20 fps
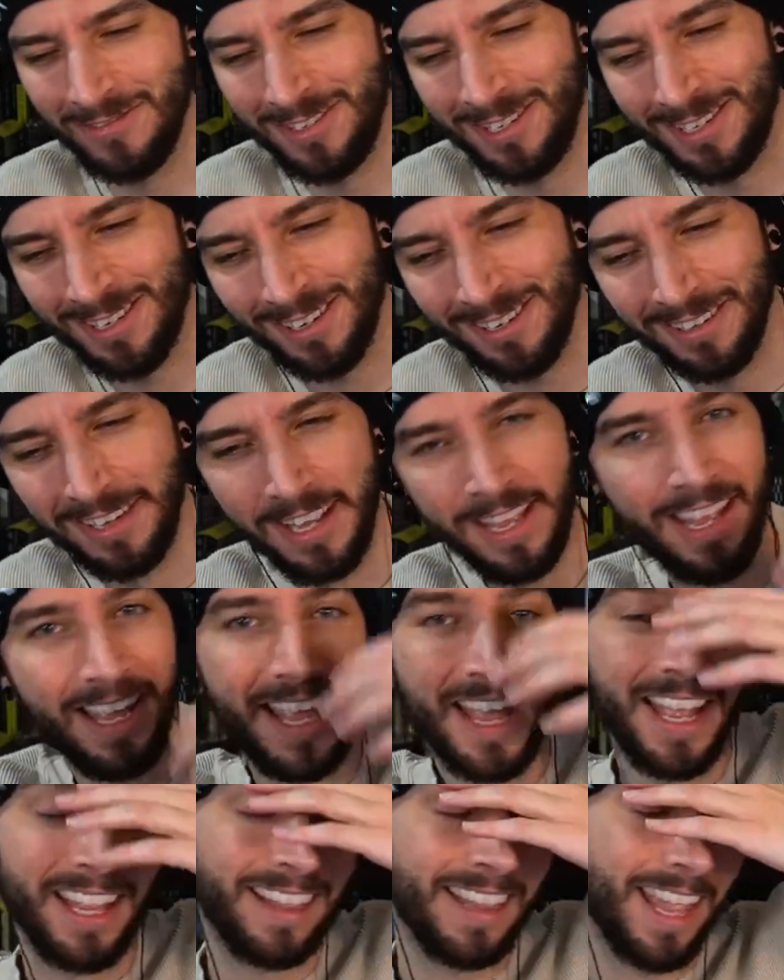so
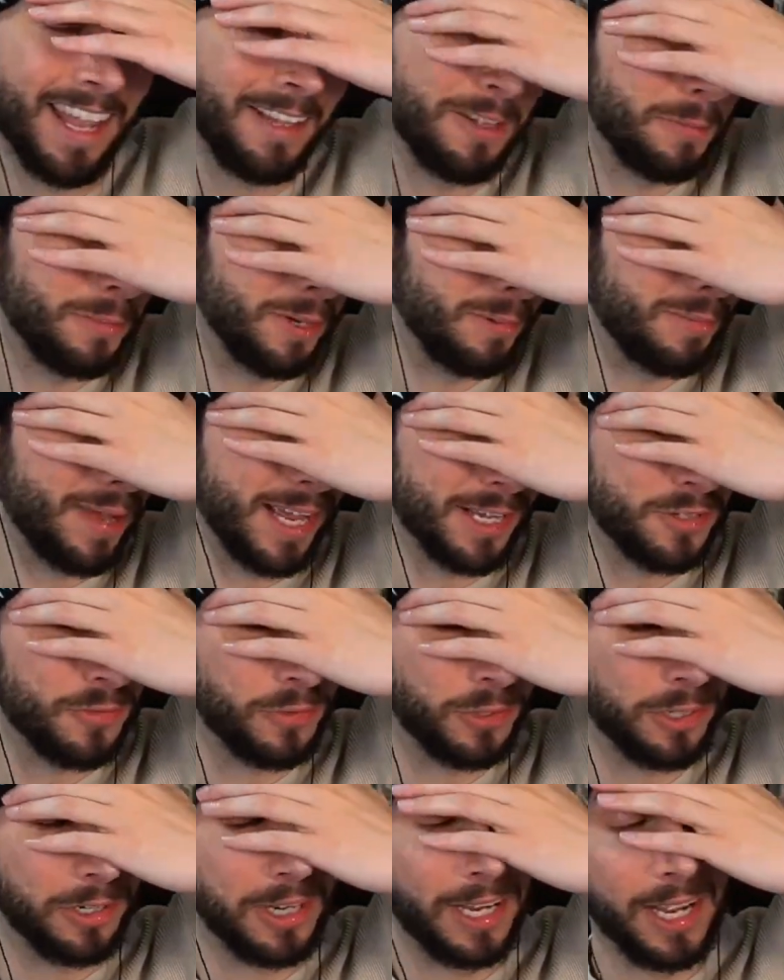thank you, Big Macs,
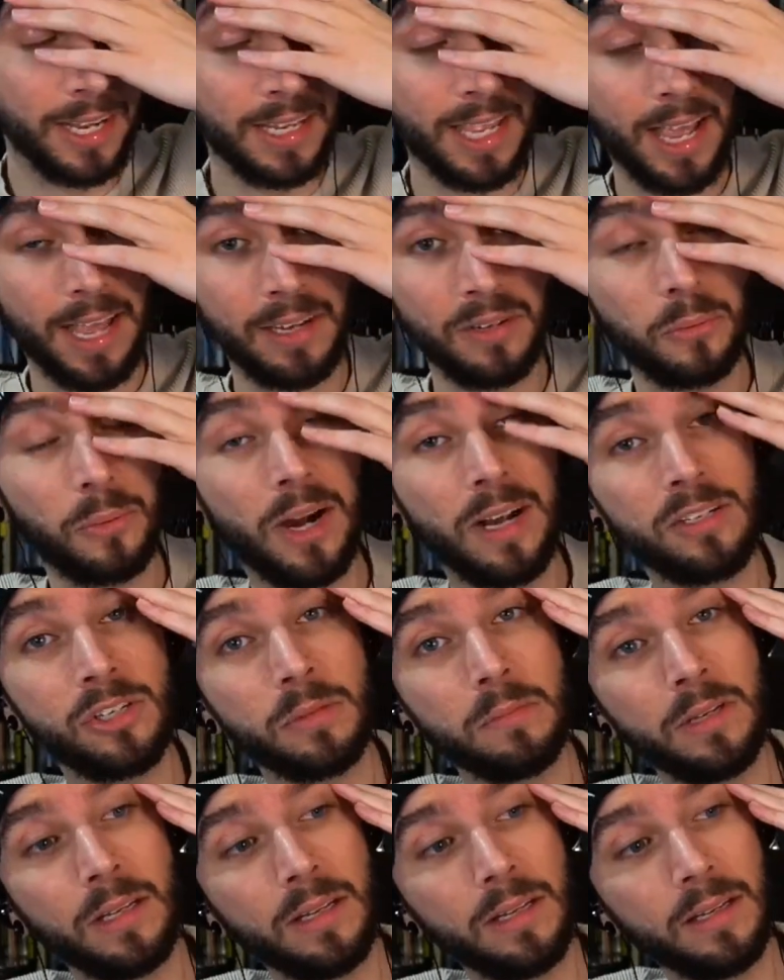for again watching
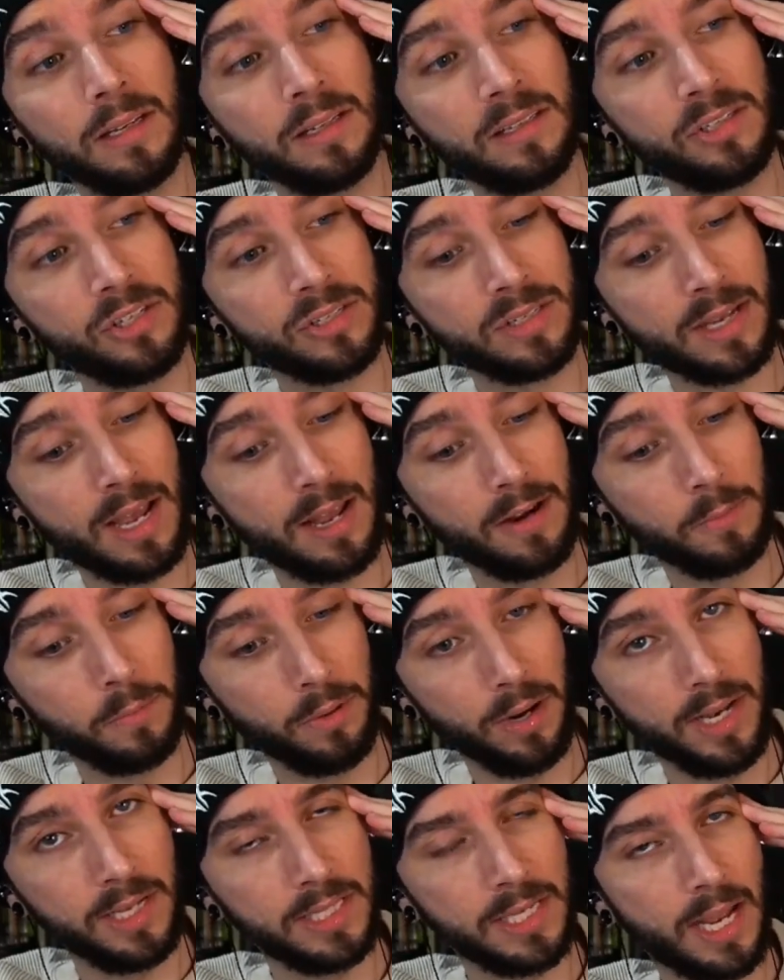me just kind of
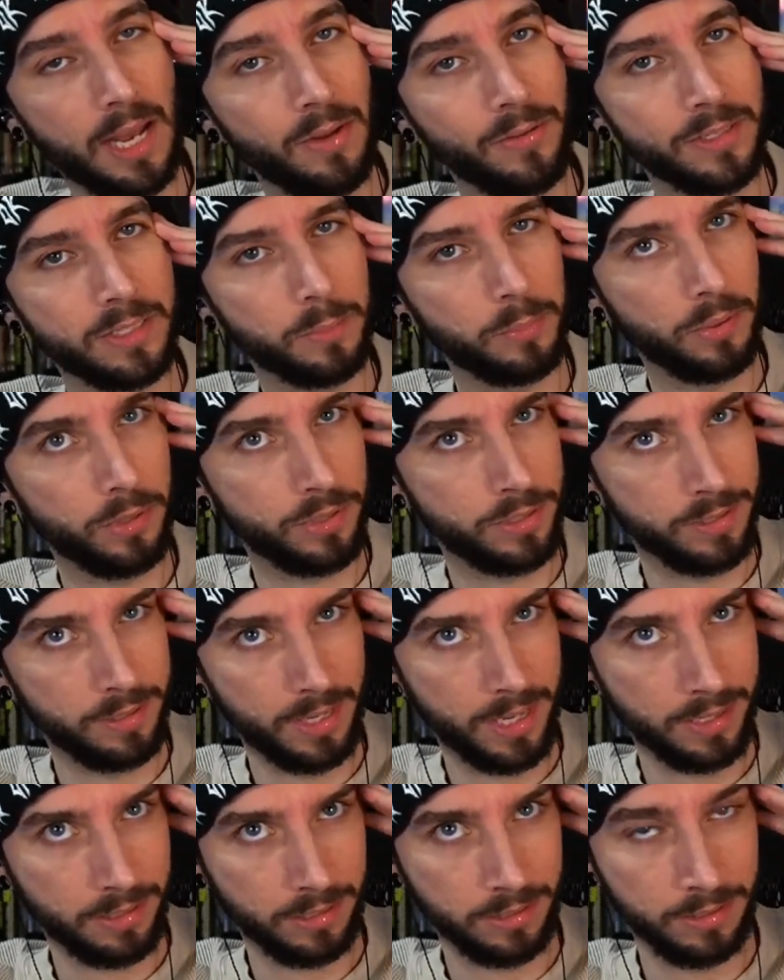break down as a person
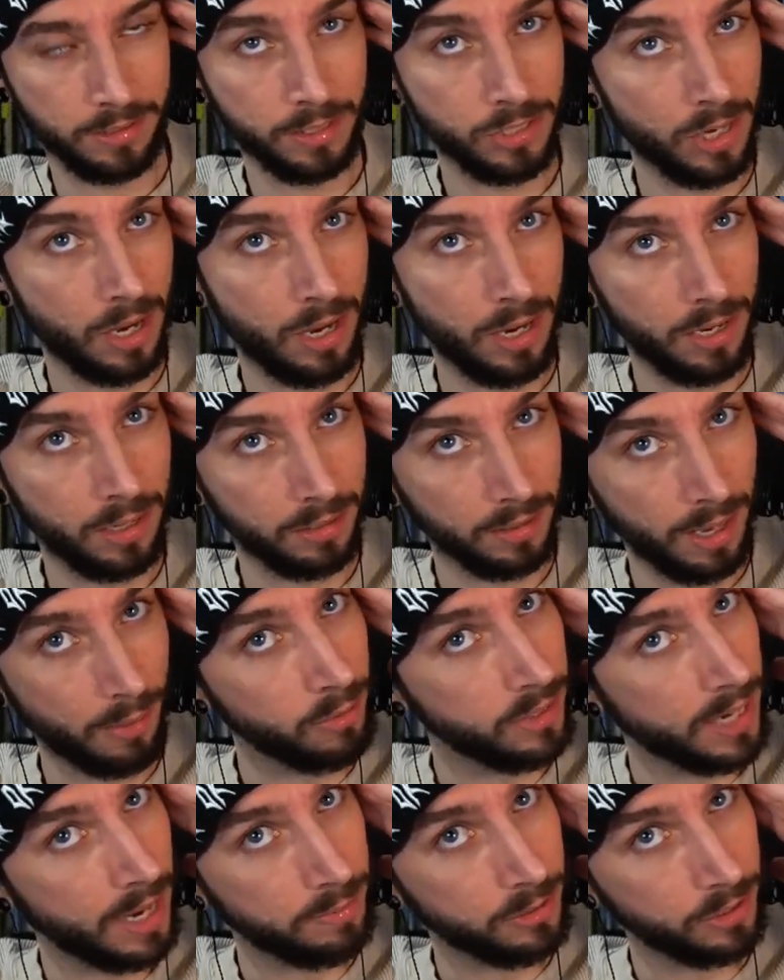thanks to a song that
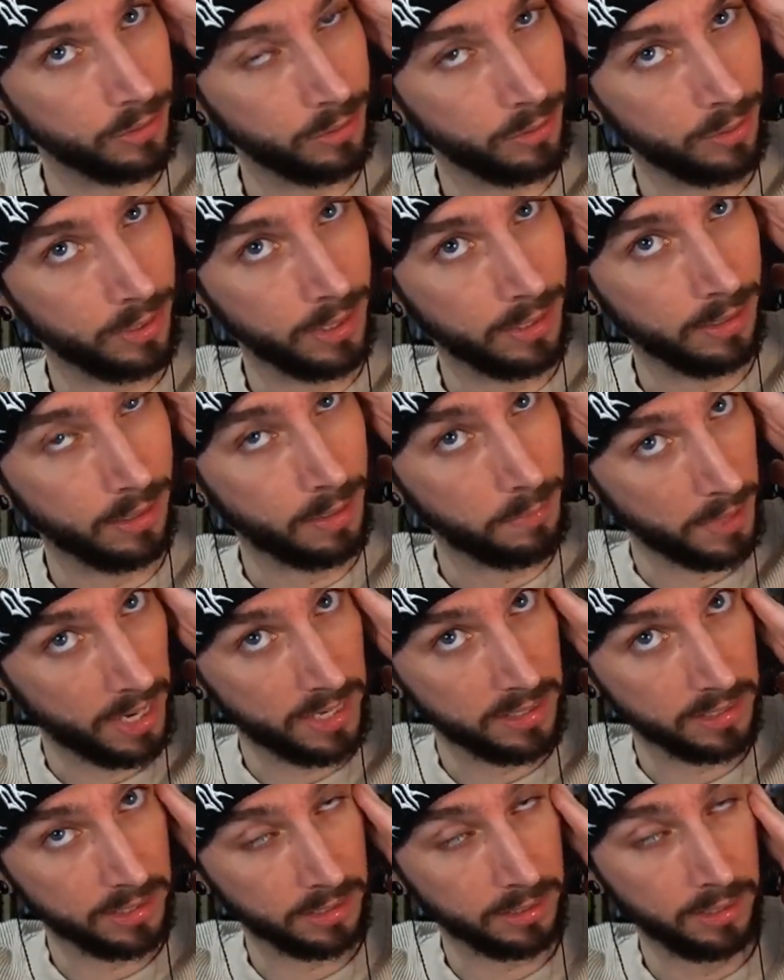was absolutely
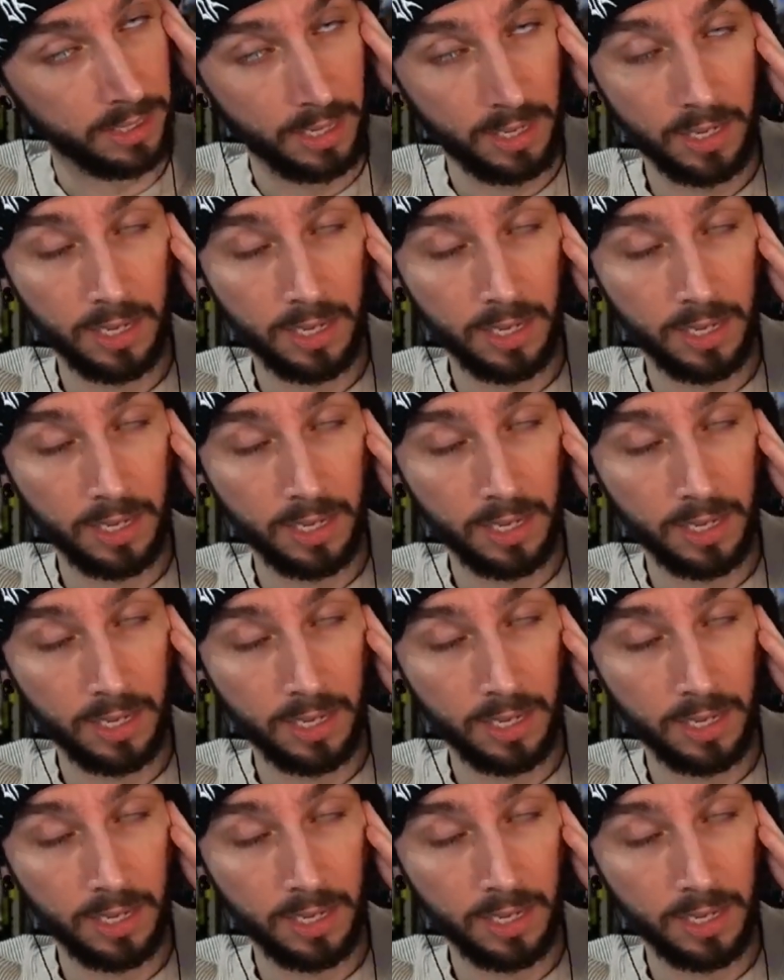amazing.